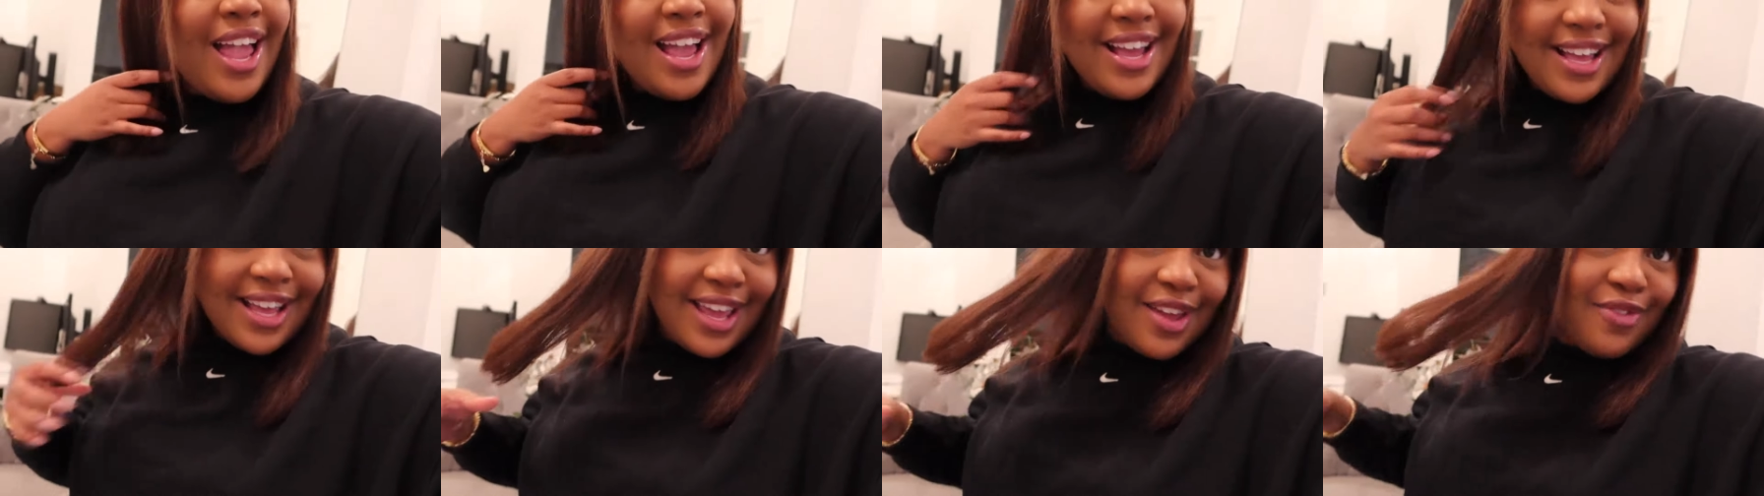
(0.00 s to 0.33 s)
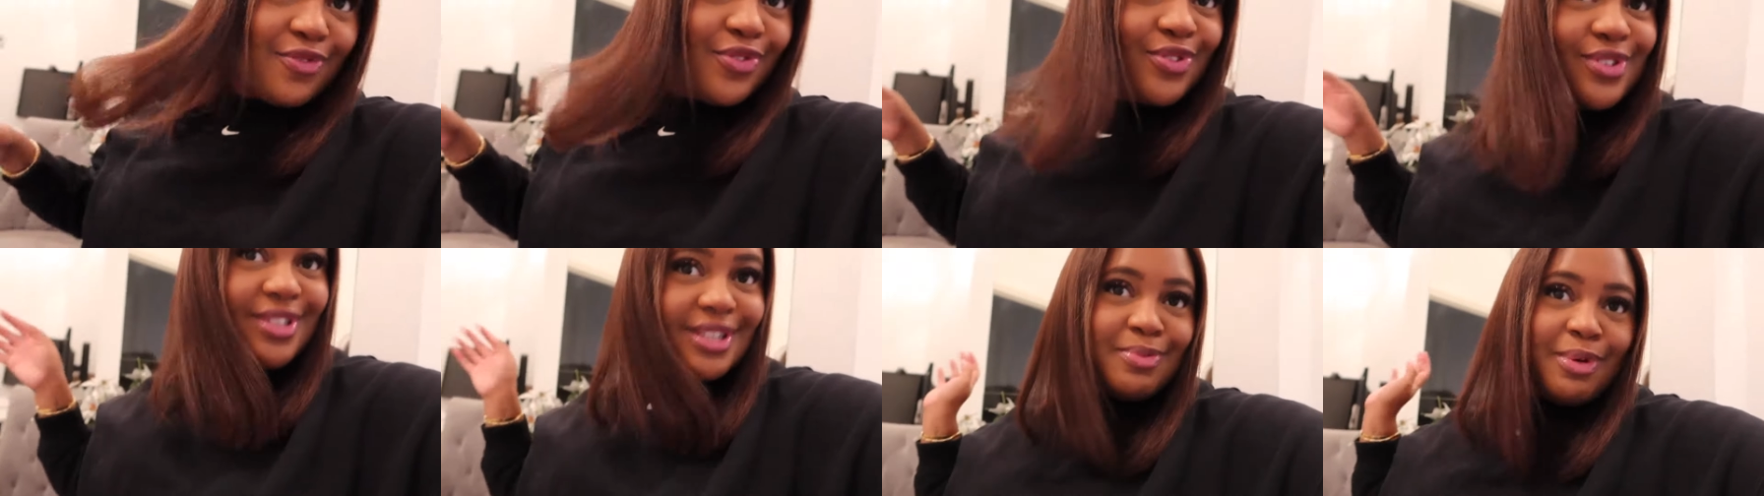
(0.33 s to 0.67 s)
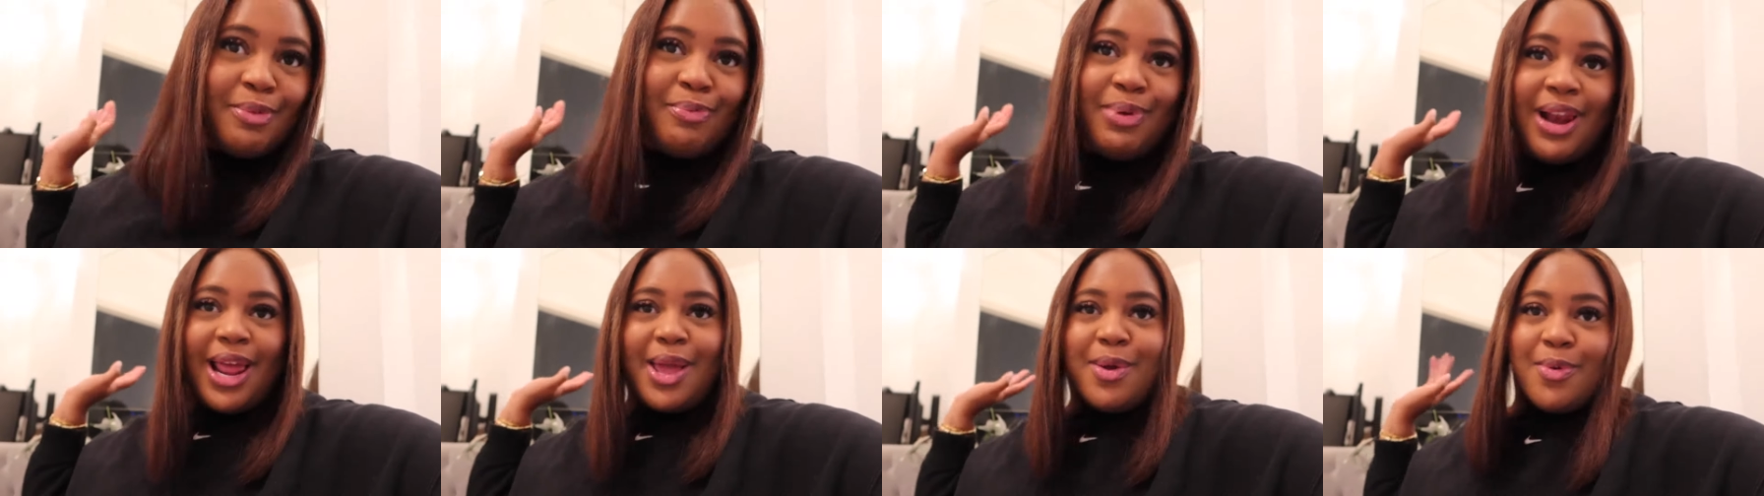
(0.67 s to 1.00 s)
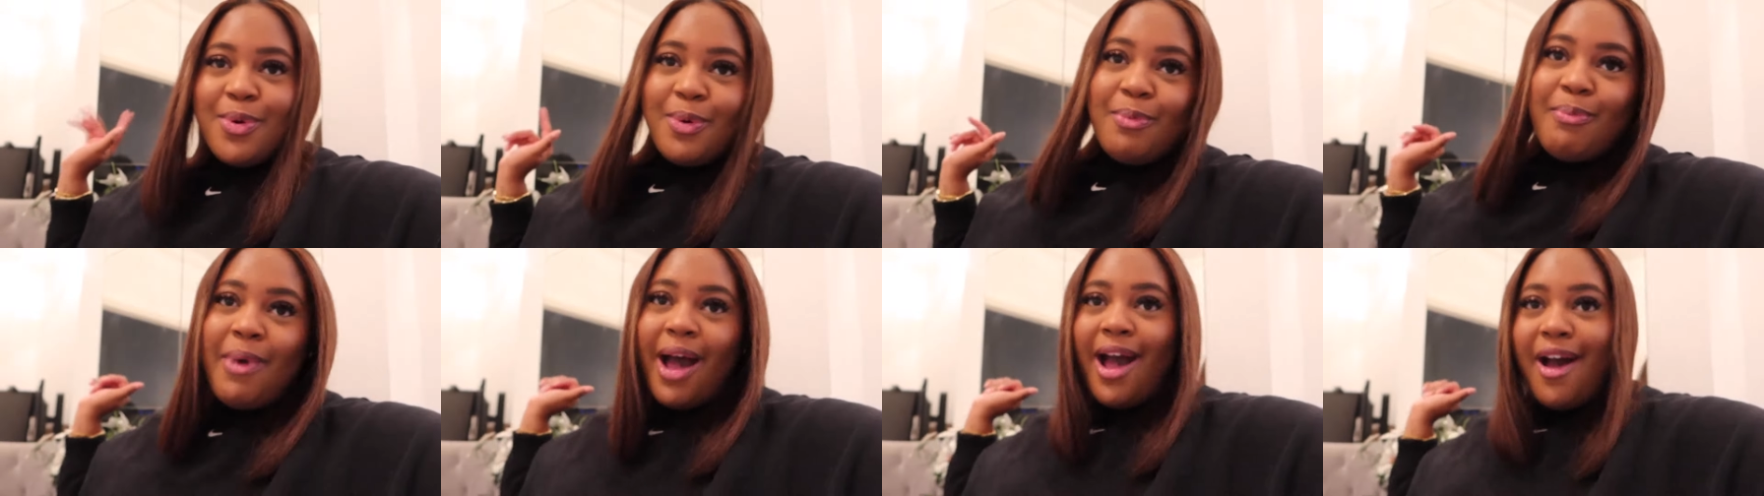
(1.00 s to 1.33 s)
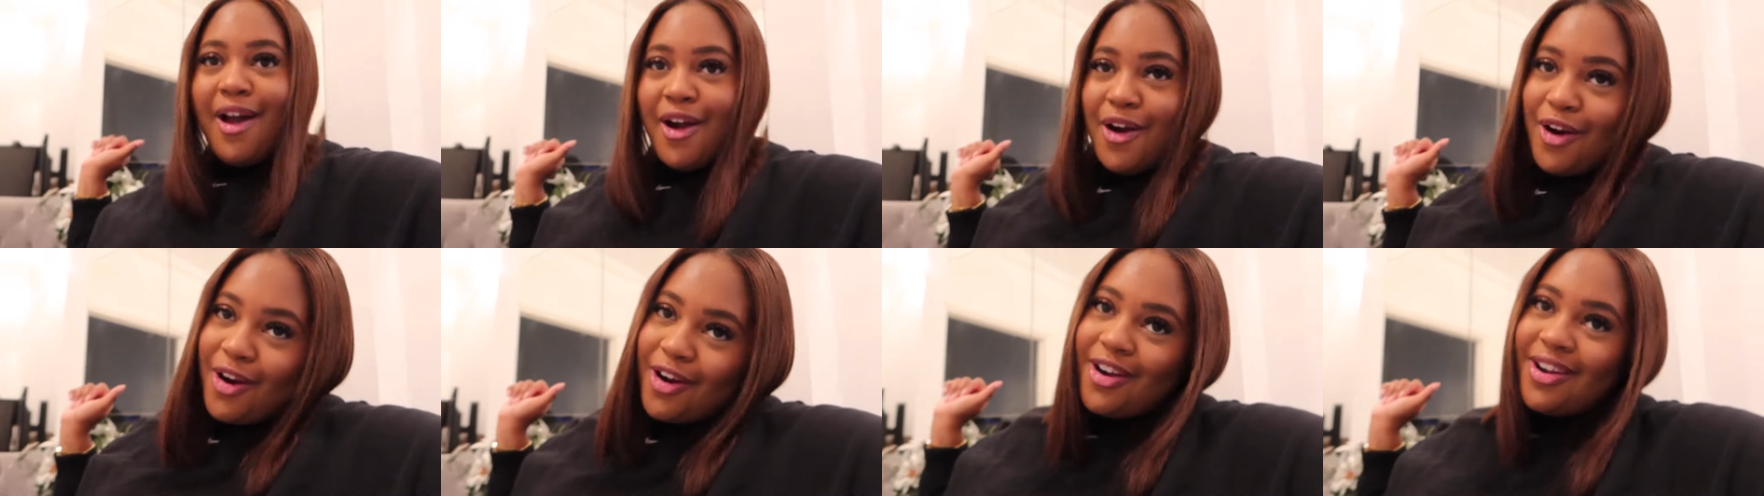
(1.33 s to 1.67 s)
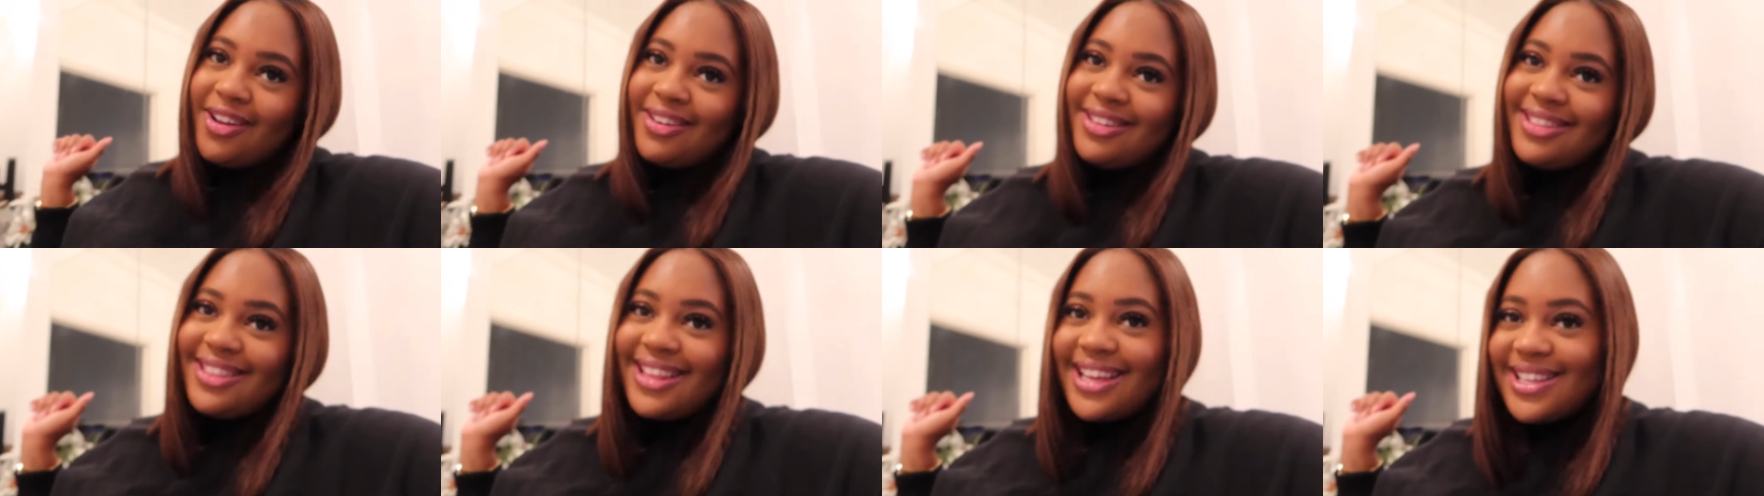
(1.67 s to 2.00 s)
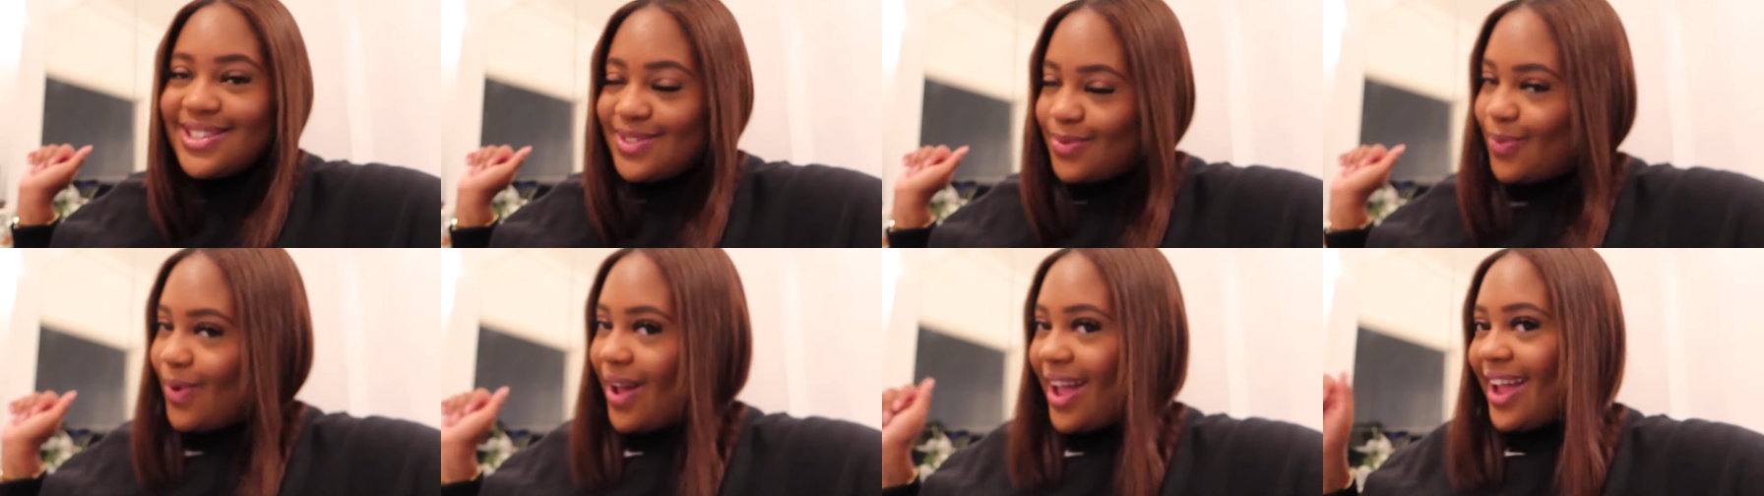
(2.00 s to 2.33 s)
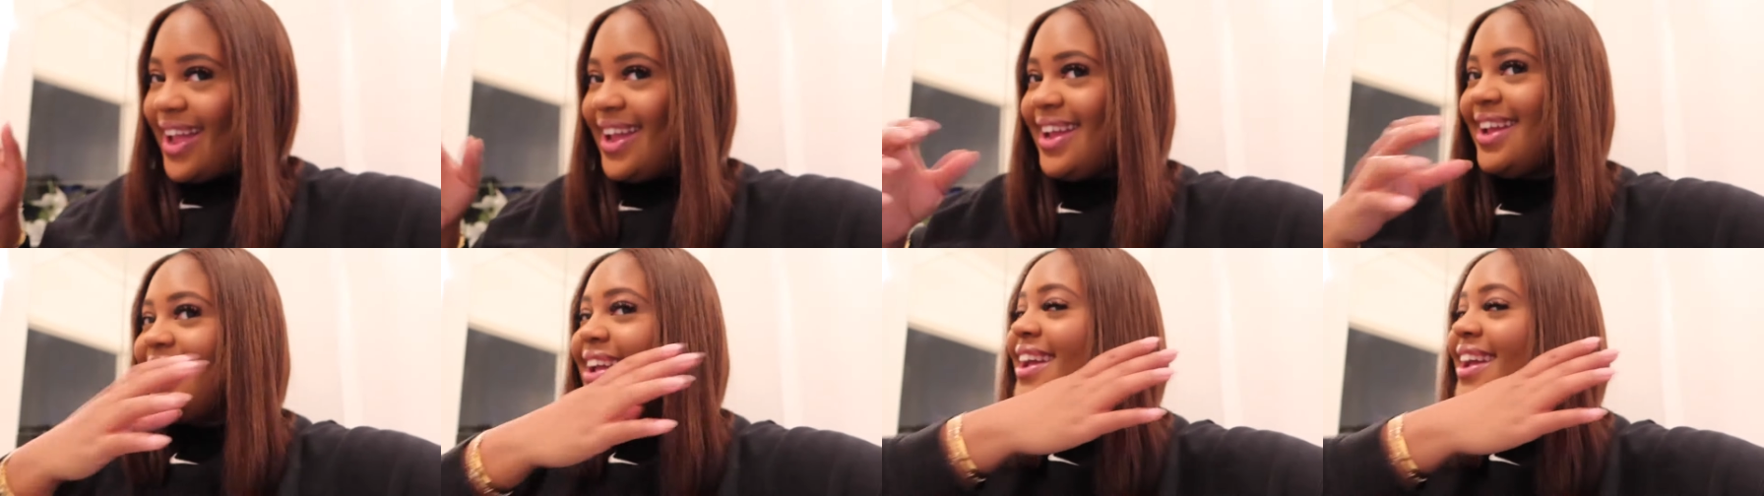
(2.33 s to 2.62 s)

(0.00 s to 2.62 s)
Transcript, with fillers: if you see me playing with my hair that's why